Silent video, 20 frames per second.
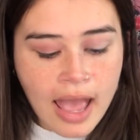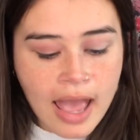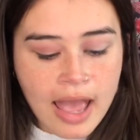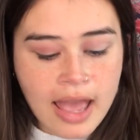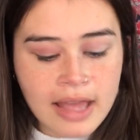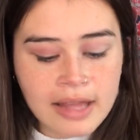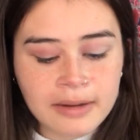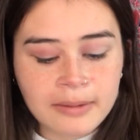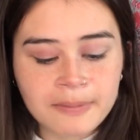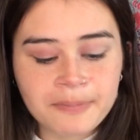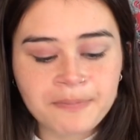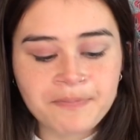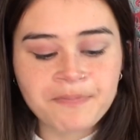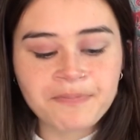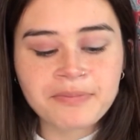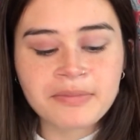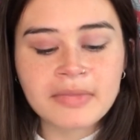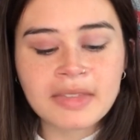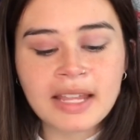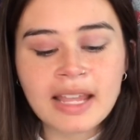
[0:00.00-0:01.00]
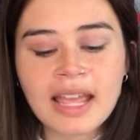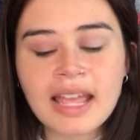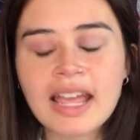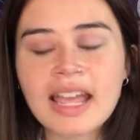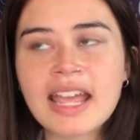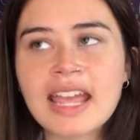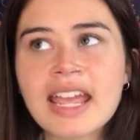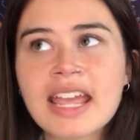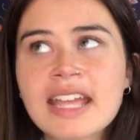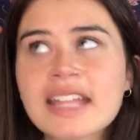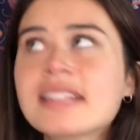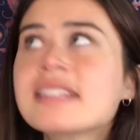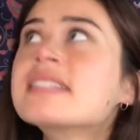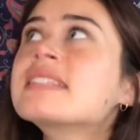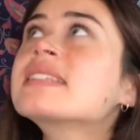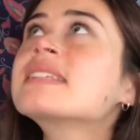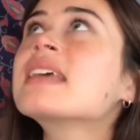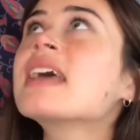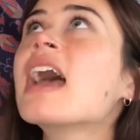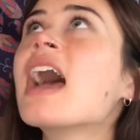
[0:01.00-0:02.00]
And
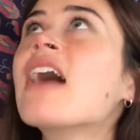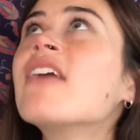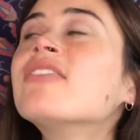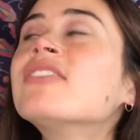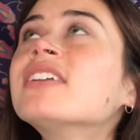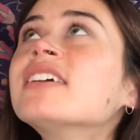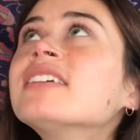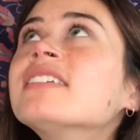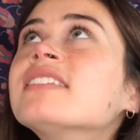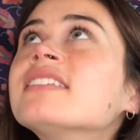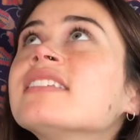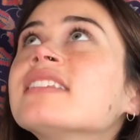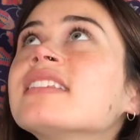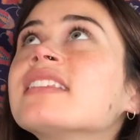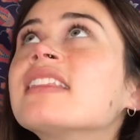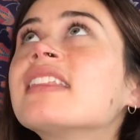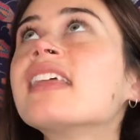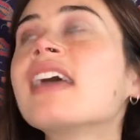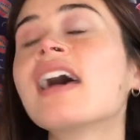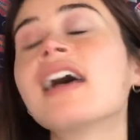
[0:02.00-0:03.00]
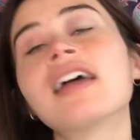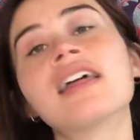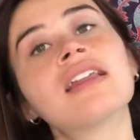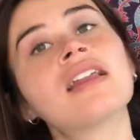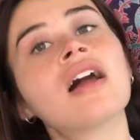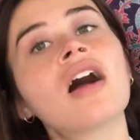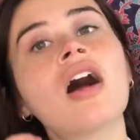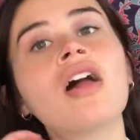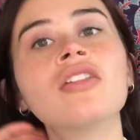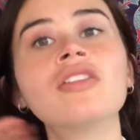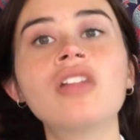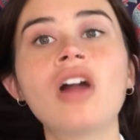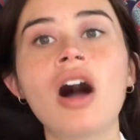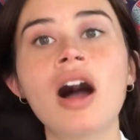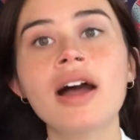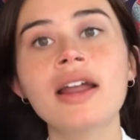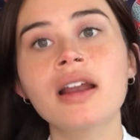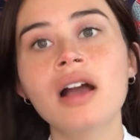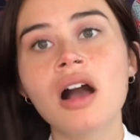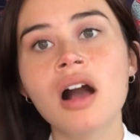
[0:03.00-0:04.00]
it's evident that a
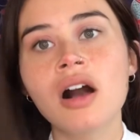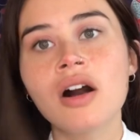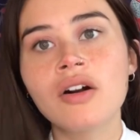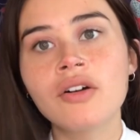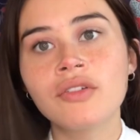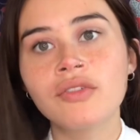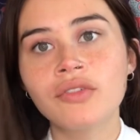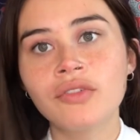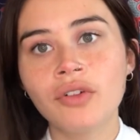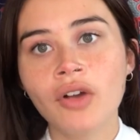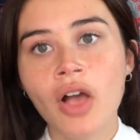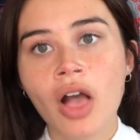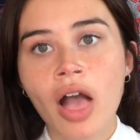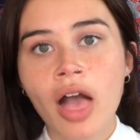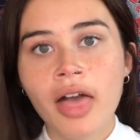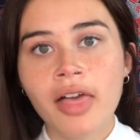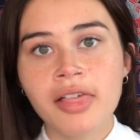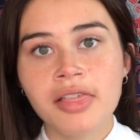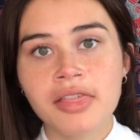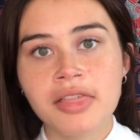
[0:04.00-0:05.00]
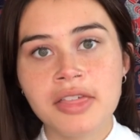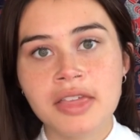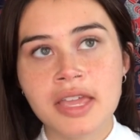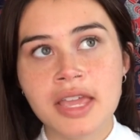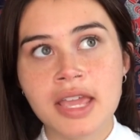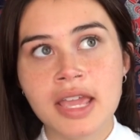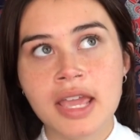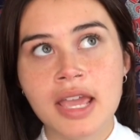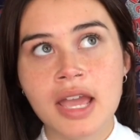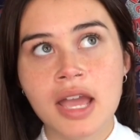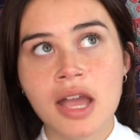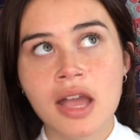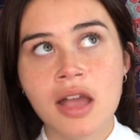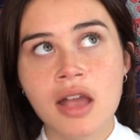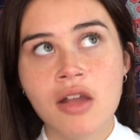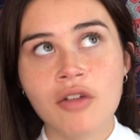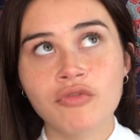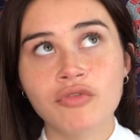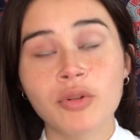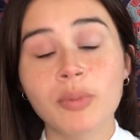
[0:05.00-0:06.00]
lot of the
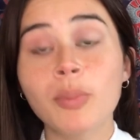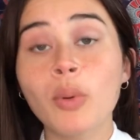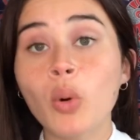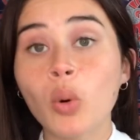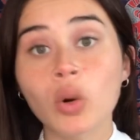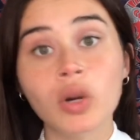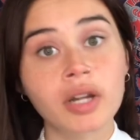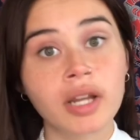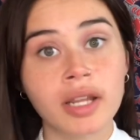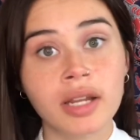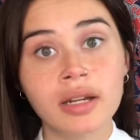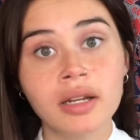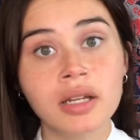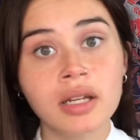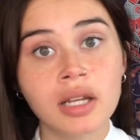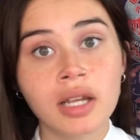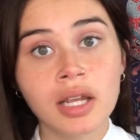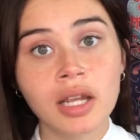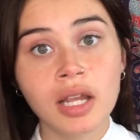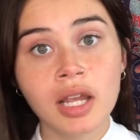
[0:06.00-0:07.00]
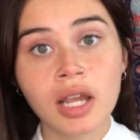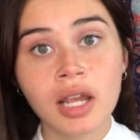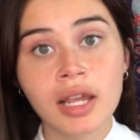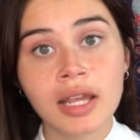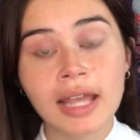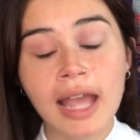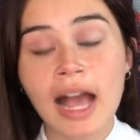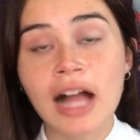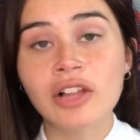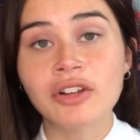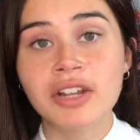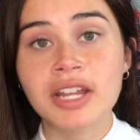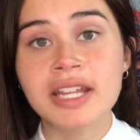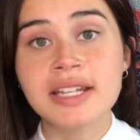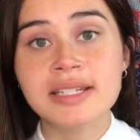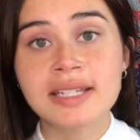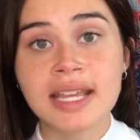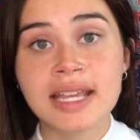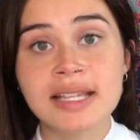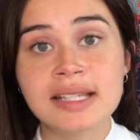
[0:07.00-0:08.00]
reported calorie
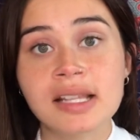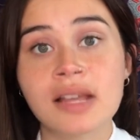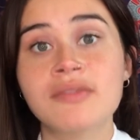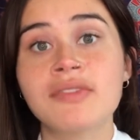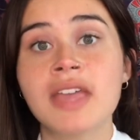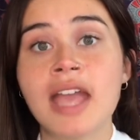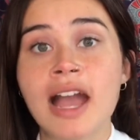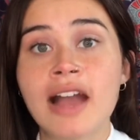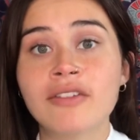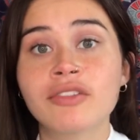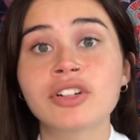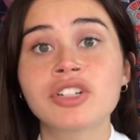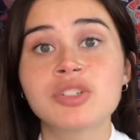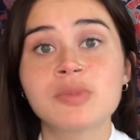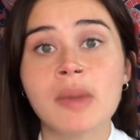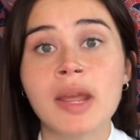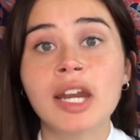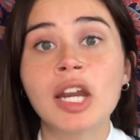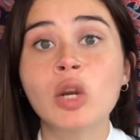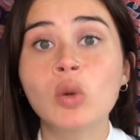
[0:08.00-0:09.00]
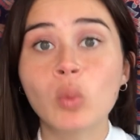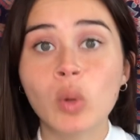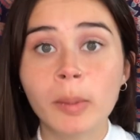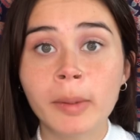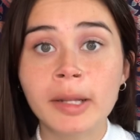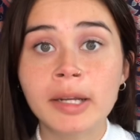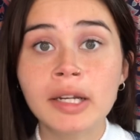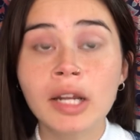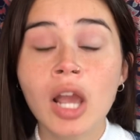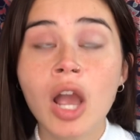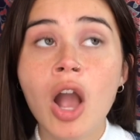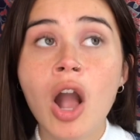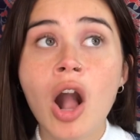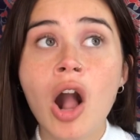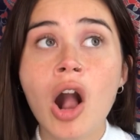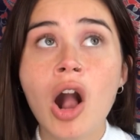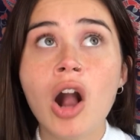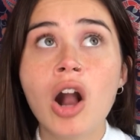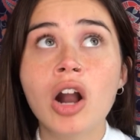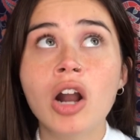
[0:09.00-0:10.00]
intakes of the average man and woman
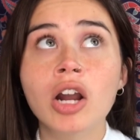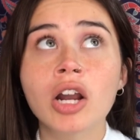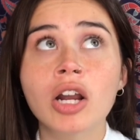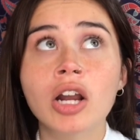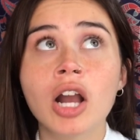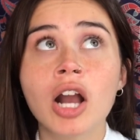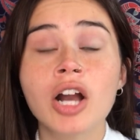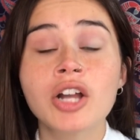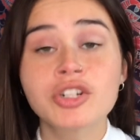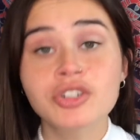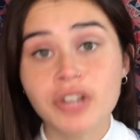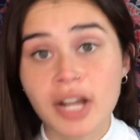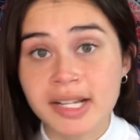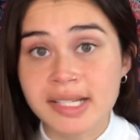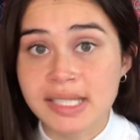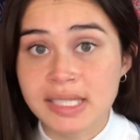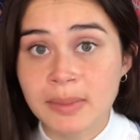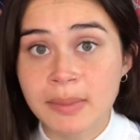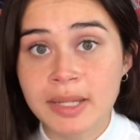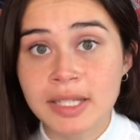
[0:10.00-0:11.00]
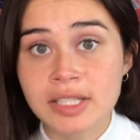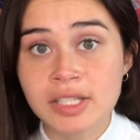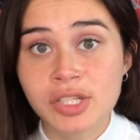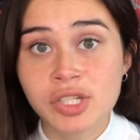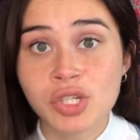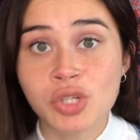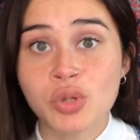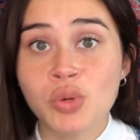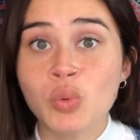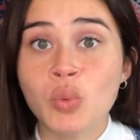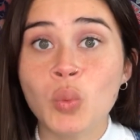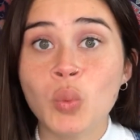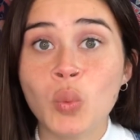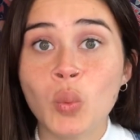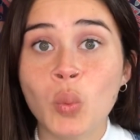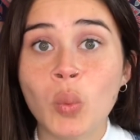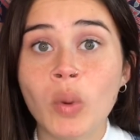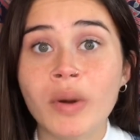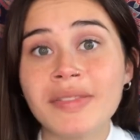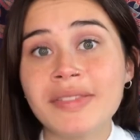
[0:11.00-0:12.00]
are underestimates to
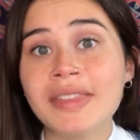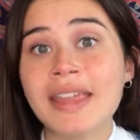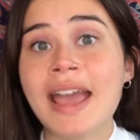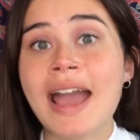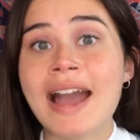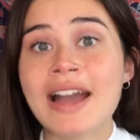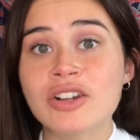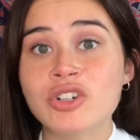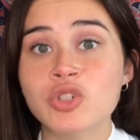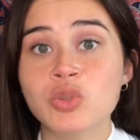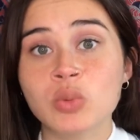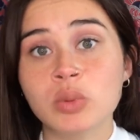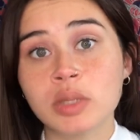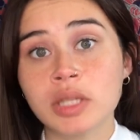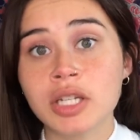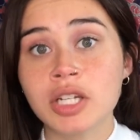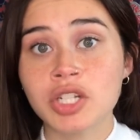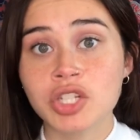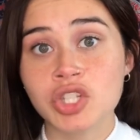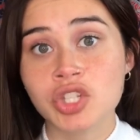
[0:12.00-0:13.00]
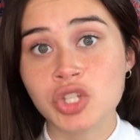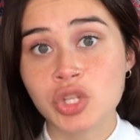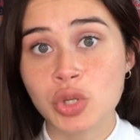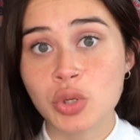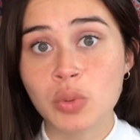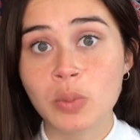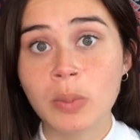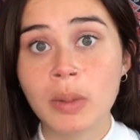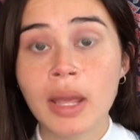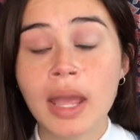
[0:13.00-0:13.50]
what they actually consume.